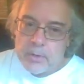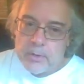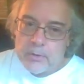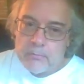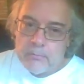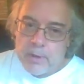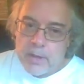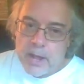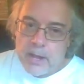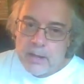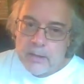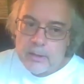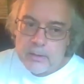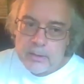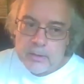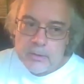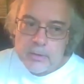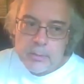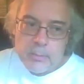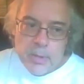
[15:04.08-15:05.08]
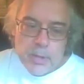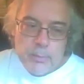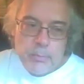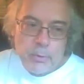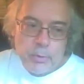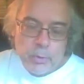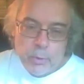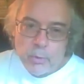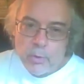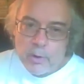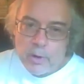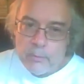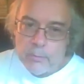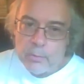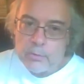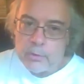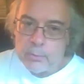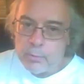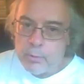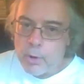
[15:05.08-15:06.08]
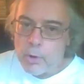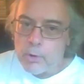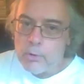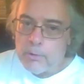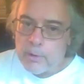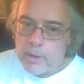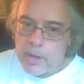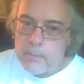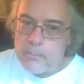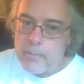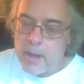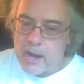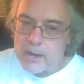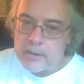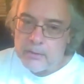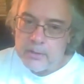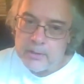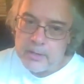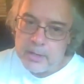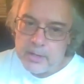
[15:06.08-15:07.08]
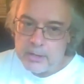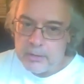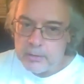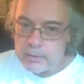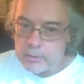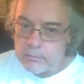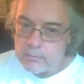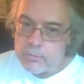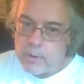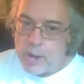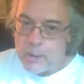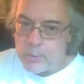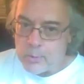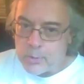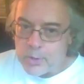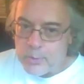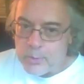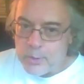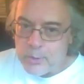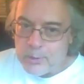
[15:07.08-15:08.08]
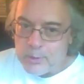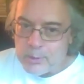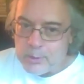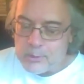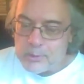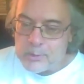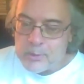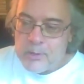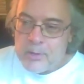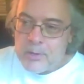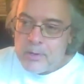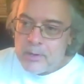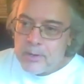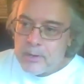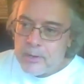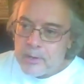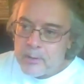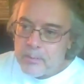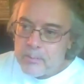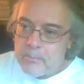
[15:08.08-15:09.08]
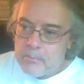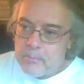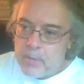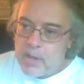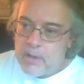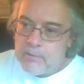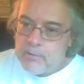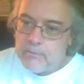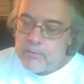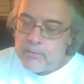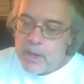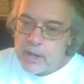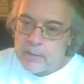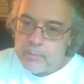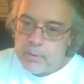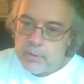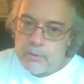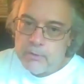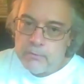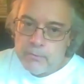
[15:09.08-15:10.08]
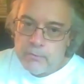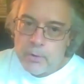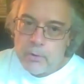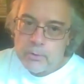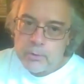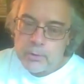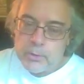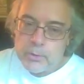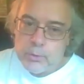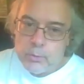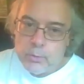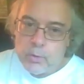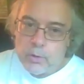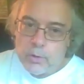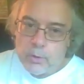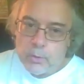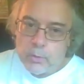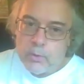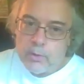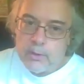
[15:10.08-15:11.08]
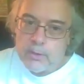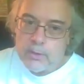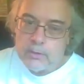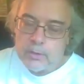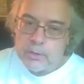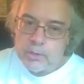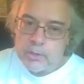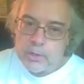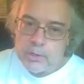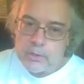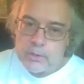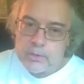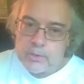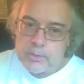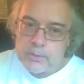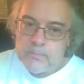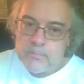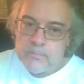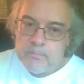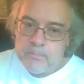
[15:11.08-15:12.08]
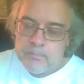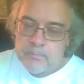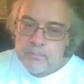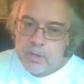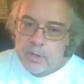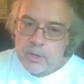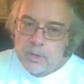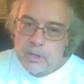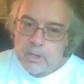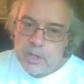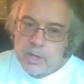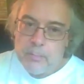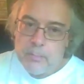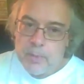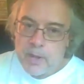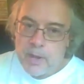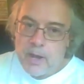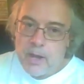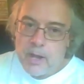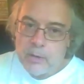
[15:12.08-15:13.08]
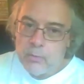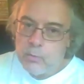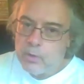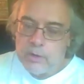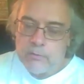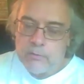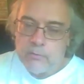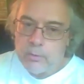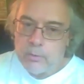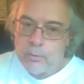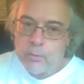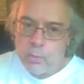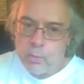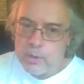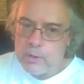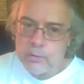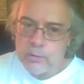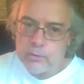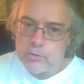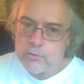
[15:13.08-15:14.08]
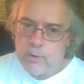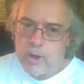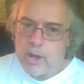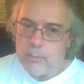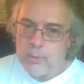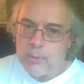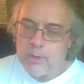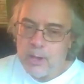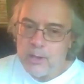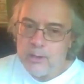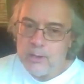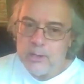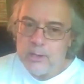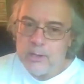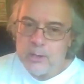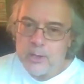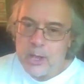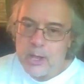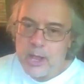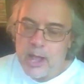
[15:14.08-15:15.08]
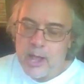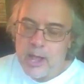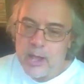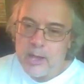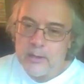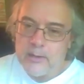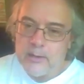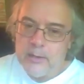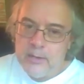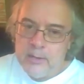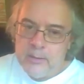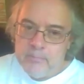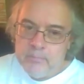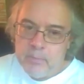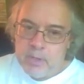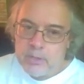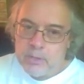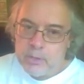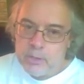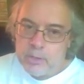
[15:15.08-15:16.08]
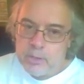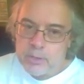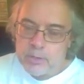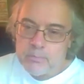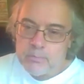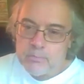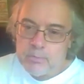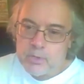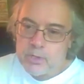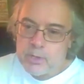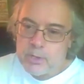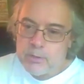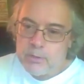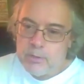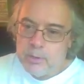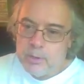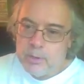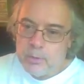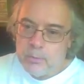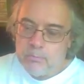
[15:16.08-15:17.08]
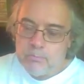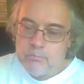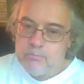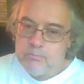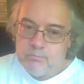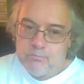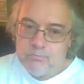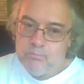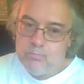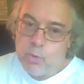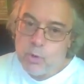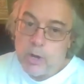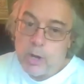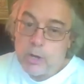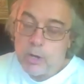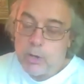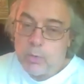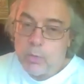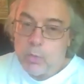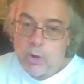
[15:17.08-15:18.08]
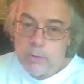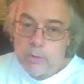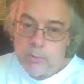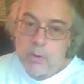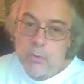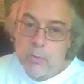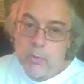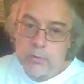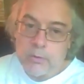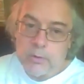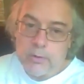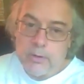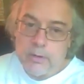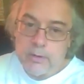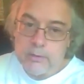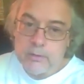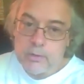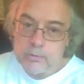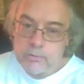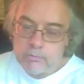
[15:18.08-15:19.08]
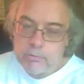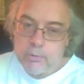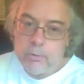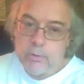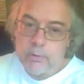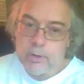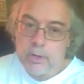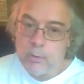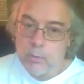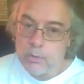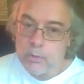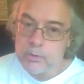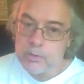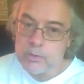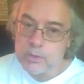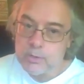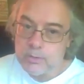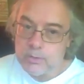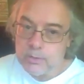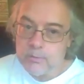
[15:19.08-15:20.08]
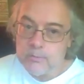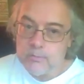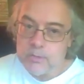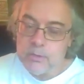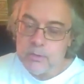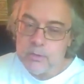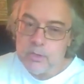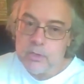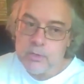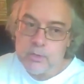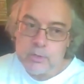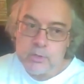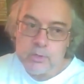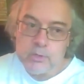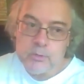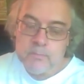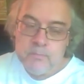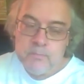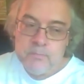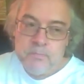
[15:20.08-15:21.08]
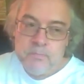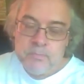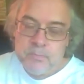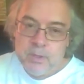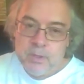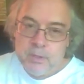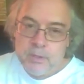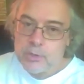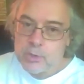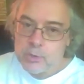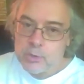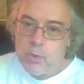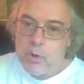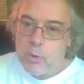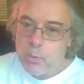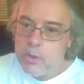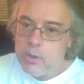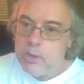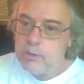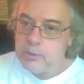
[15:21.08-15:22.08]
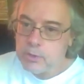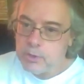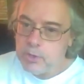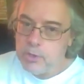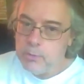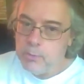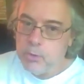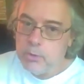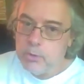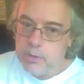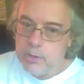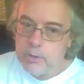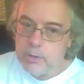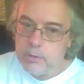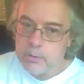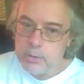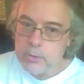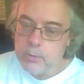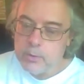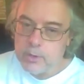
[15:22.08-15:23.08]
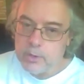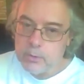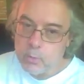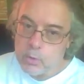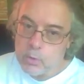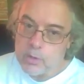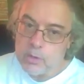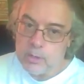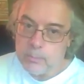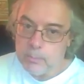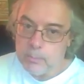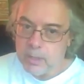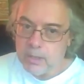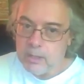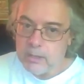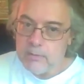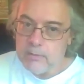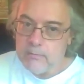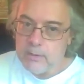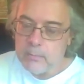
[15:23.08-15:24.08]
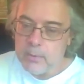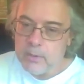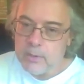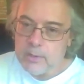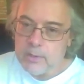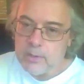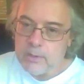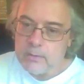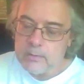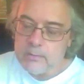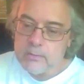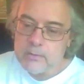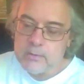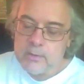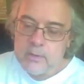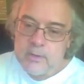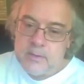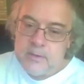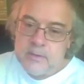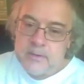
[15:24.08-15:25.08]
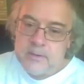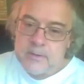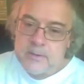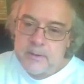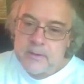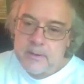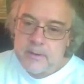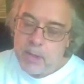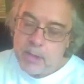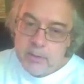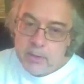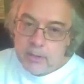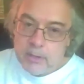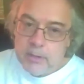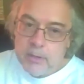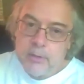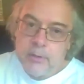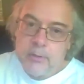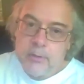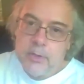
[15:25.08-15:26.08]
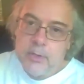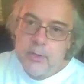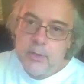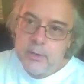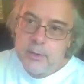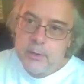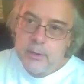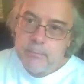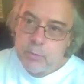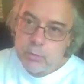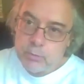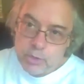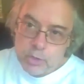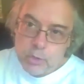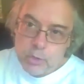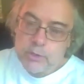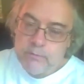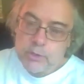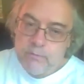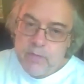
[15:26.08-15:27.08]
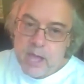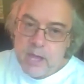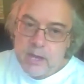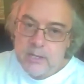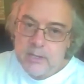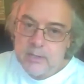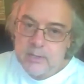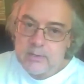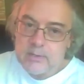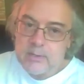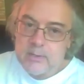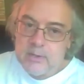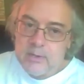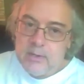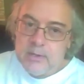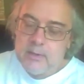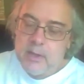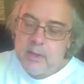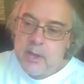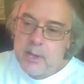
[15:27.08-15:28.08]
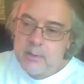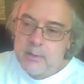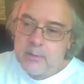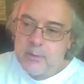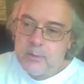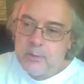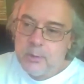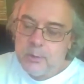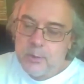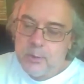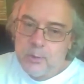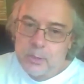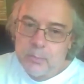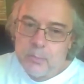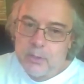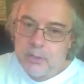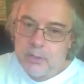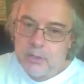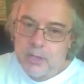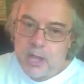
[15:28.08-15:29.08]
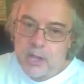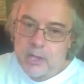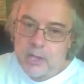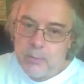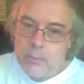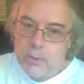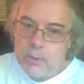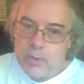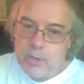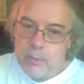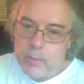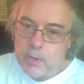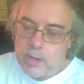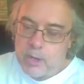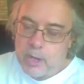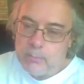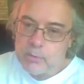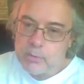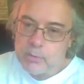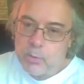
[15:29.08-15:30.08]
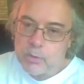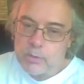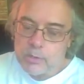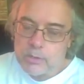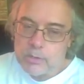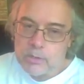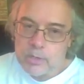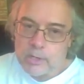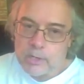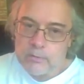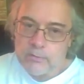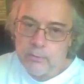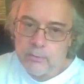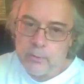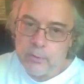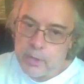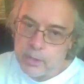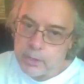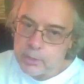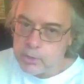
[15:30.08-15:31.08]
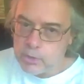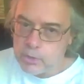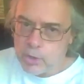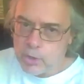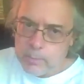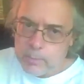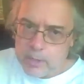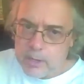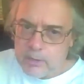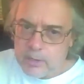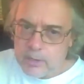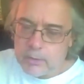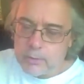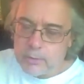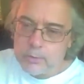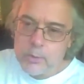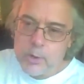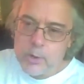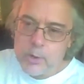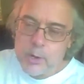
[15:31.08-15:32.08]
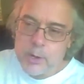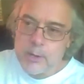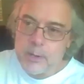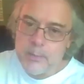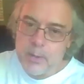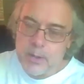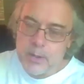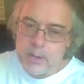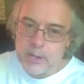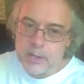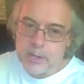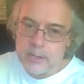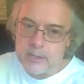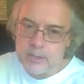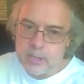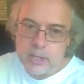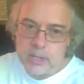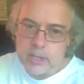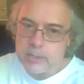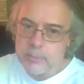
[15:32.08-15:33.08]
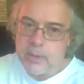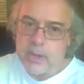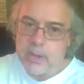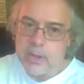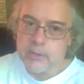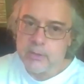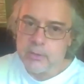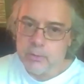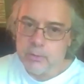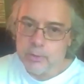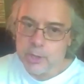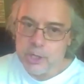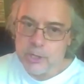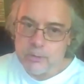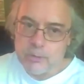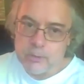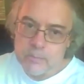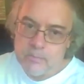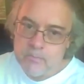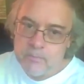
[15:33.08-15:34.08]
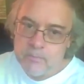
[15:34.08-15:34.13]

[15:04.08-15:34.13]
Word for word: but in reality, the people who were able to procreate back in the days of tribal communities uh, may have in fact been the folks who were willing to just uh, get behind whatever weird tribal idea they had and just said, you know, we're not going to worry about whether or not it's true or not. We're just going to, this is this is what we as a community are doing, and we're going to believe it because, um, and, and the the, uh, the result of that is that ultimately that community becomes more successful. They exterminate the other tribe, and they get to pass on their genes.